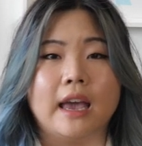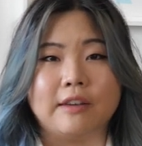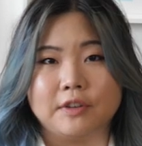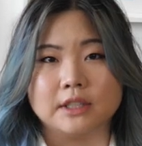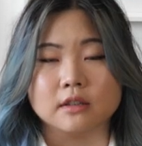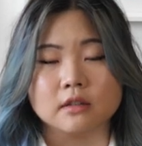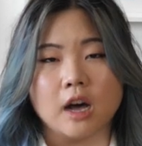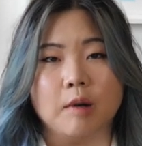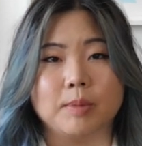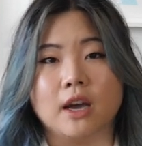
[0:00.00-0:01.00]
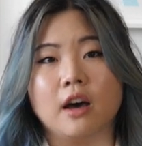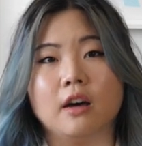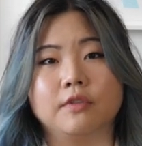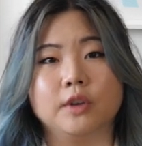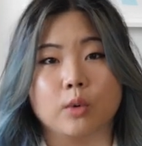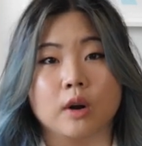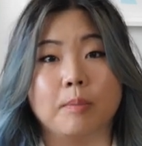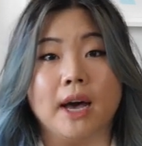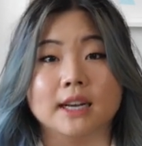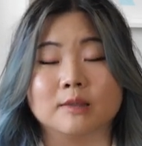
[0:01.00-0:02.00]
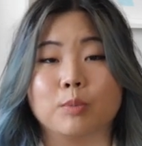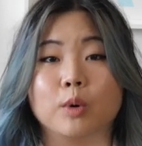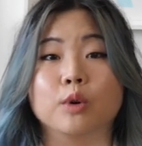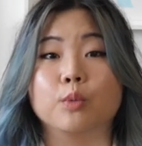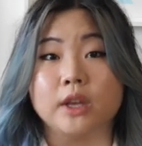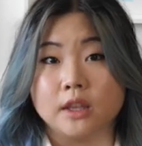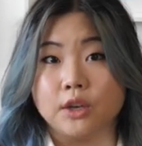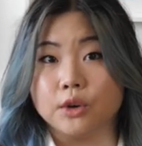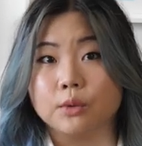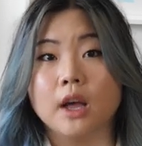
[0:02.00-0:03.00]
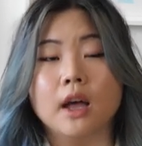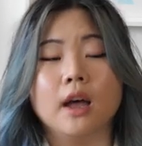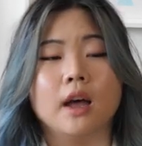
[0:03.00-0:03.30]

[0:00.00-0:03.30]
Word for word: a physical copy of your passport with you.